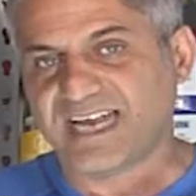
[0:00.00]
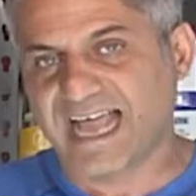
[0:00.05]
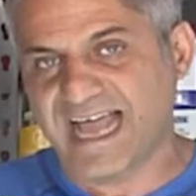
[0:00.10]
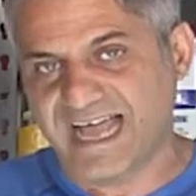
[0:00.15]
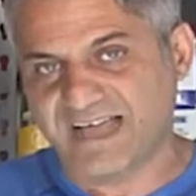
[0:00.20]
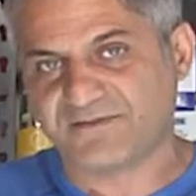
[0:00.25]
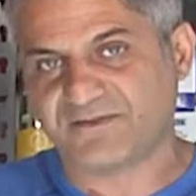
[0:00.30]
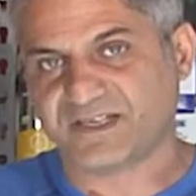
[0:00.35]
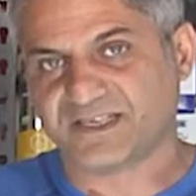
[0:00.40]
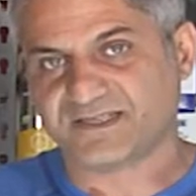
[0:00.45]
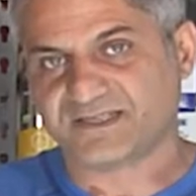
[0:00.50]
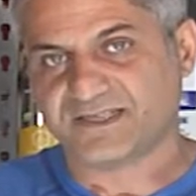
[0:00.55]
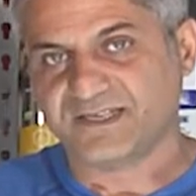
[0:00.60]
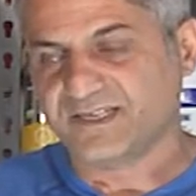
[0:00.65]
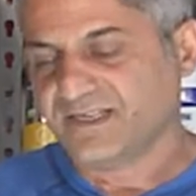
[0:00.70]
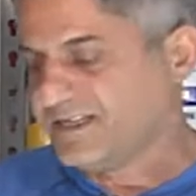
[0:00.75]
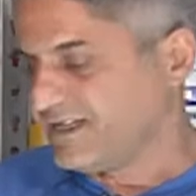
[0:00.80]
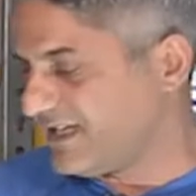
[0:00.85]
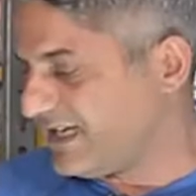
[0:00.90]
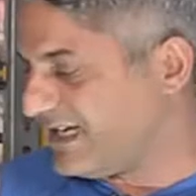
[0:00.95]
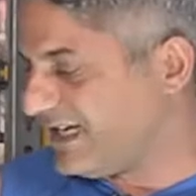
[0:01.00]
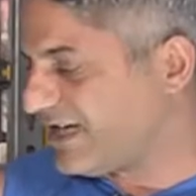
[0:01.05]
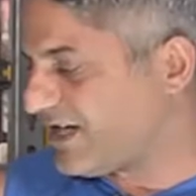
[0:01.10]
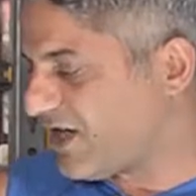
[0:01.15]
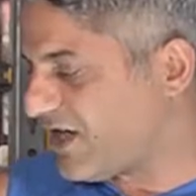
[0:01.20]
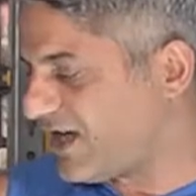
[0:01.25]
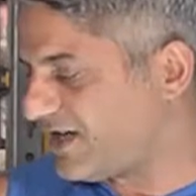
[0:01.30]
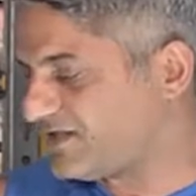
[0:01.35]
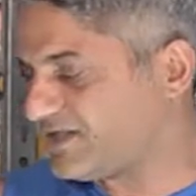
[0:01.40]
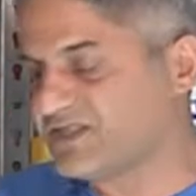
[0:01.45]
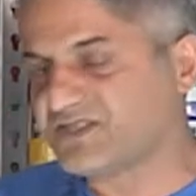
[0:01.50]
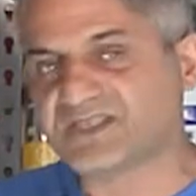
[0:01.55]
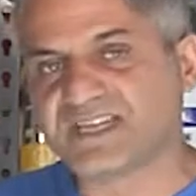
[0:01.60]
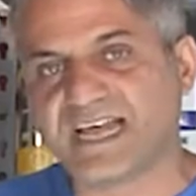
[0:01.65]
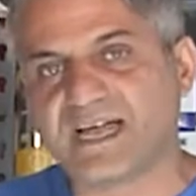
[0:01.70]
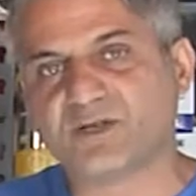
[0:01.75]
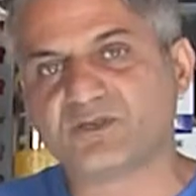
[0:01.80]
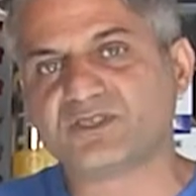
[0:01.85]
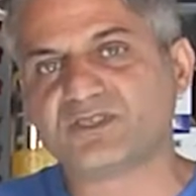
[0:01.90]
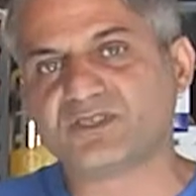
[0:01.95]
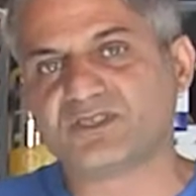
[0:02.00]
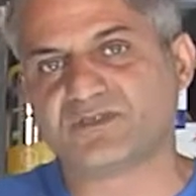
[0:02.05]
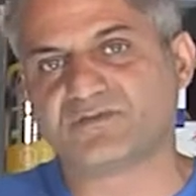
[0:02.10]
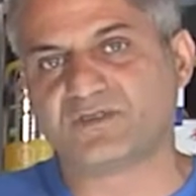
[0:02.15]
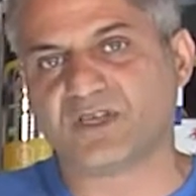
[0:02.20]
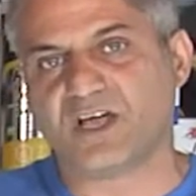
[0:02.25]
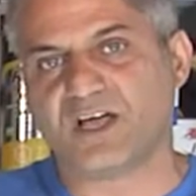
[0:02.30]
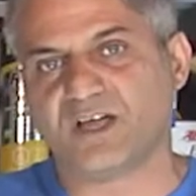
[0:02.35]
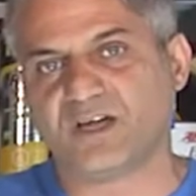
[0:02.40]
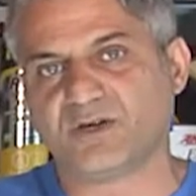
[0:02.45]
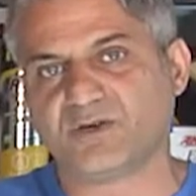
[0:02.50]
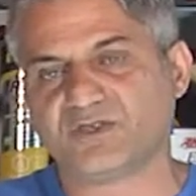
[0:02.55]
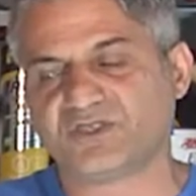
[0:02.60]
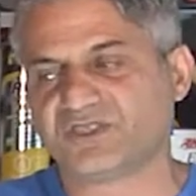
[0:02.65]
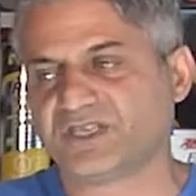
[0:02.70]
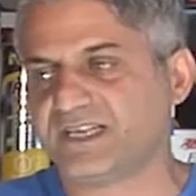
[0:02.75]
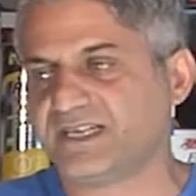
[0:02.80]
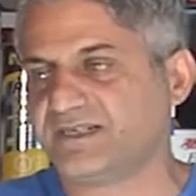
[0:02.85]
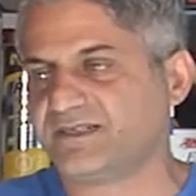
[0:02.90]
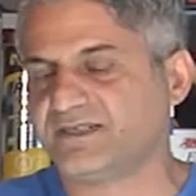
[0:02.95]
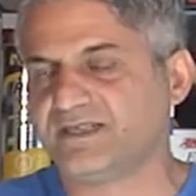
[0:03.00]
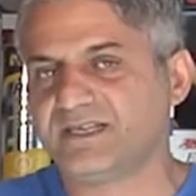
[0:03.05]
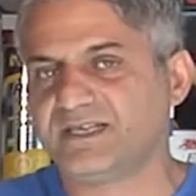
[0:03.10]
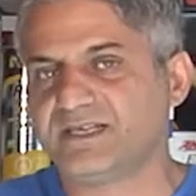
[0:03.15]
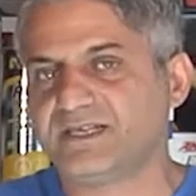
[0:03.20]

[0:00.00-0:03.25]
have it, and he causes thousands of dollars in